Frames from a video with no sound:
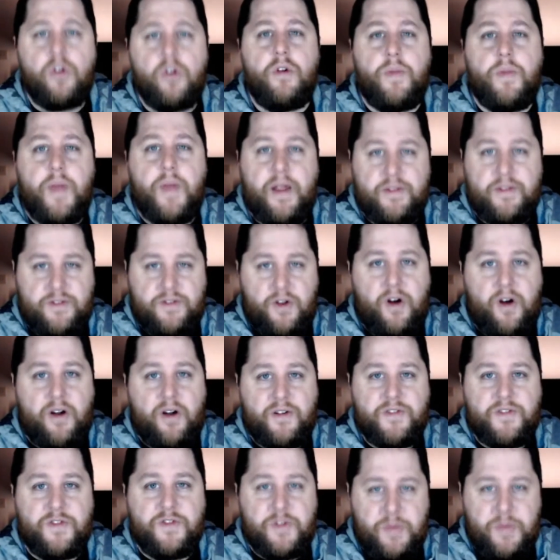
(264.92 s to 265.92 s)
that talks
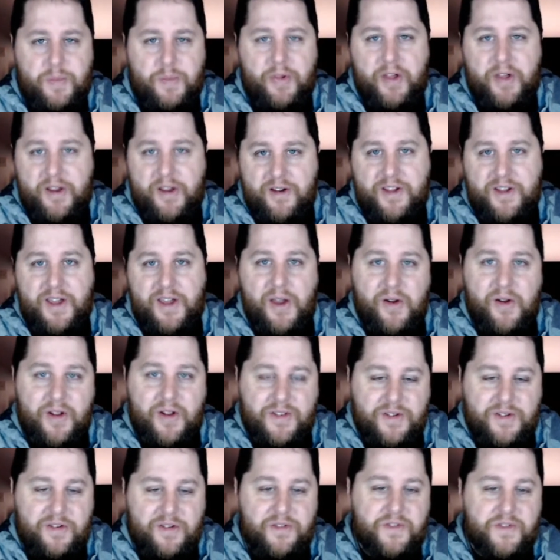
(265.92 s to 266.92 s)
to the player
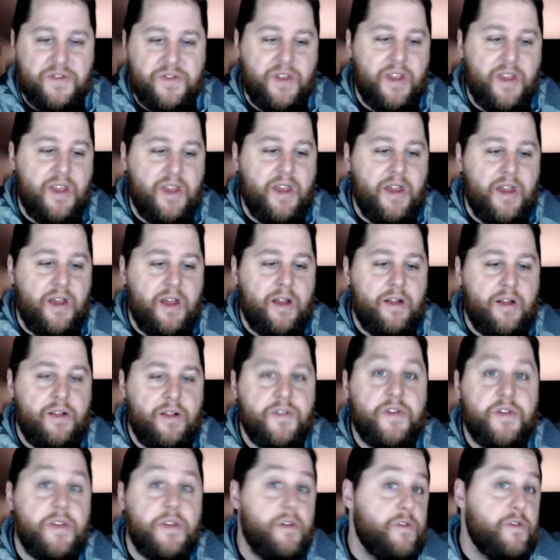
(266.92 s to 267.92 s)
characters. Let's
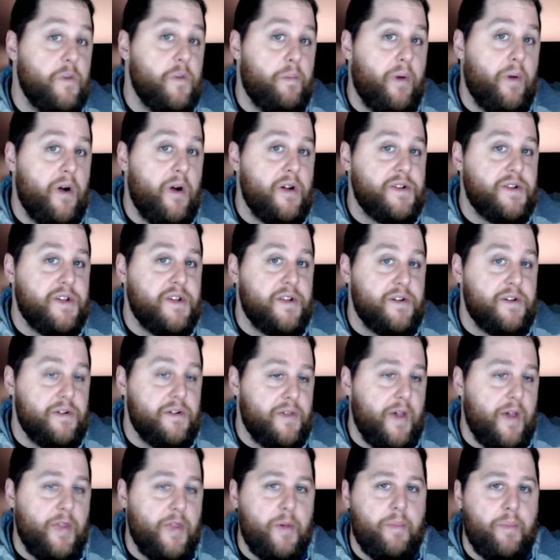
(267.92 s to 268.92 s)
say there's a bartender
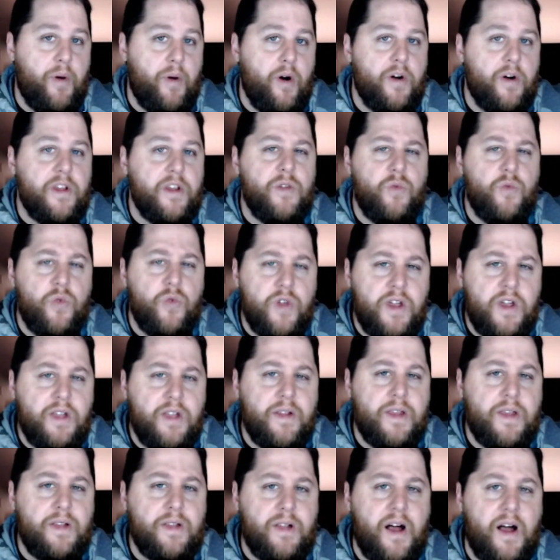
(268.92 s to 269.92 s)
that the party
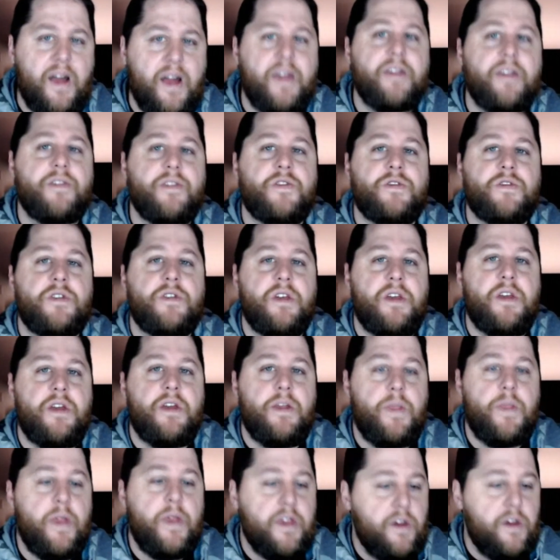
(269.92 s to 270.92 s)
really likes.
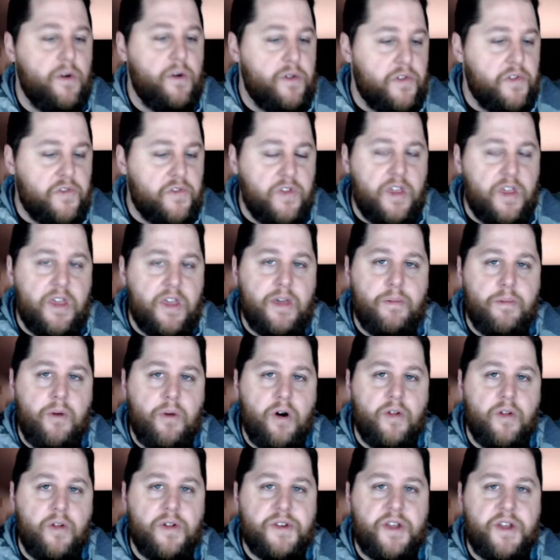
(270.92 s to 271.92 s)
They go to see him
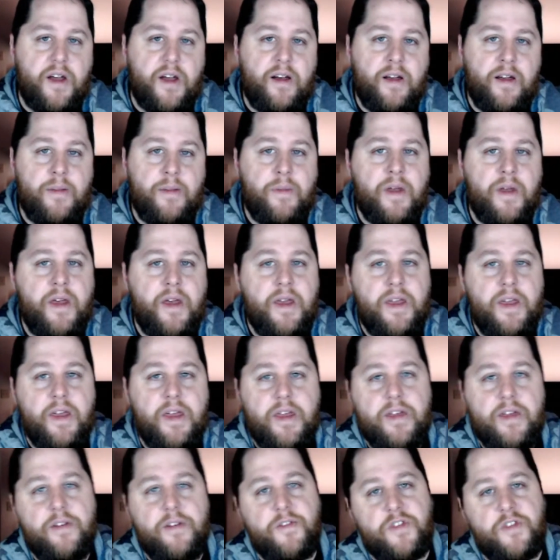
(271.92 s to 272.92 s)
all the time. He
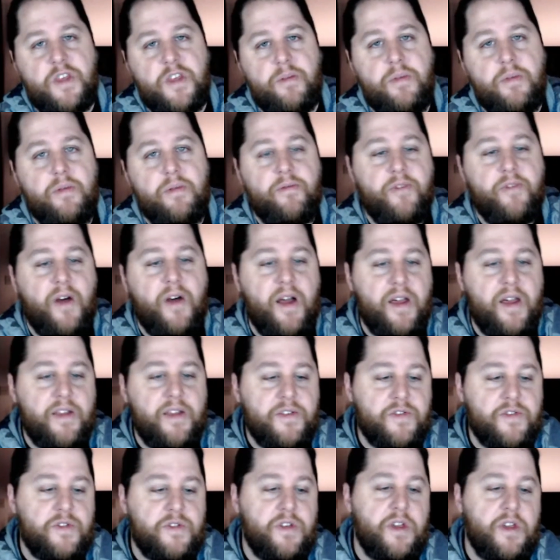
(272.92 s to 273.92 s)
gives them
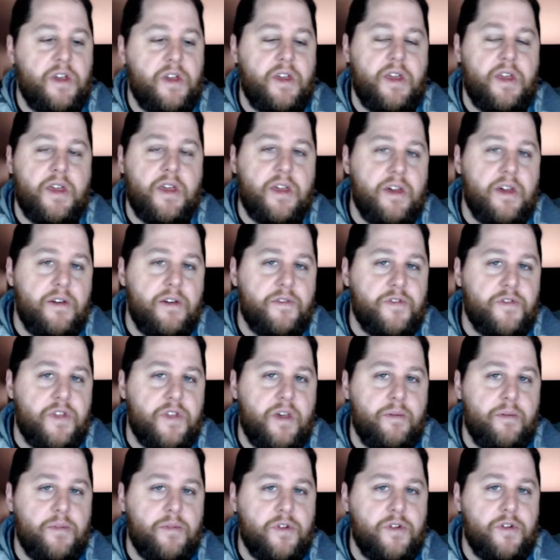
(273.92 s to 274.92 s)
advice. He gives
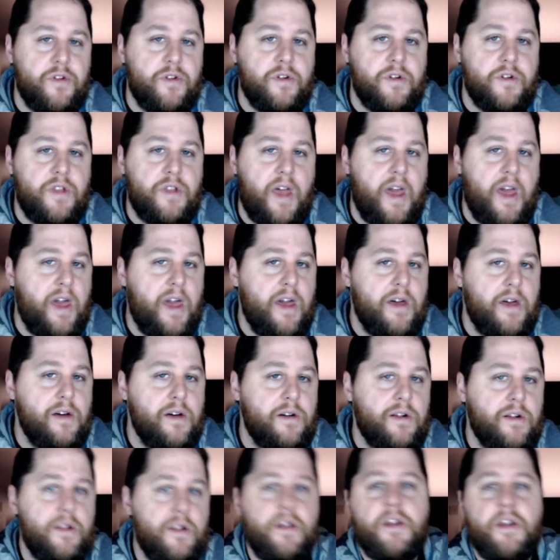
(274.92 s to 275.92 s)
them good
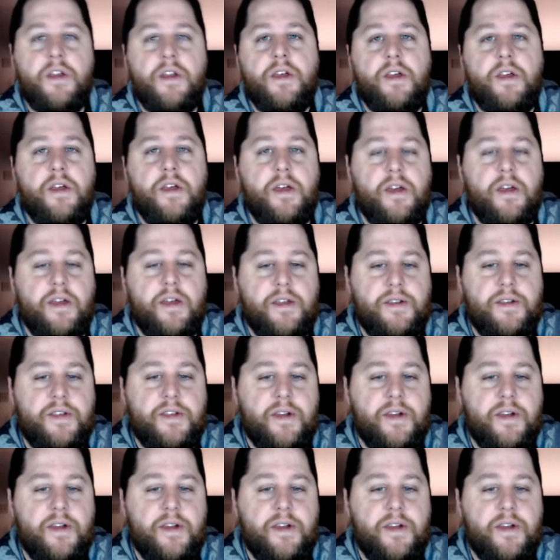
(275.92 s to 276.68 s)
ale. And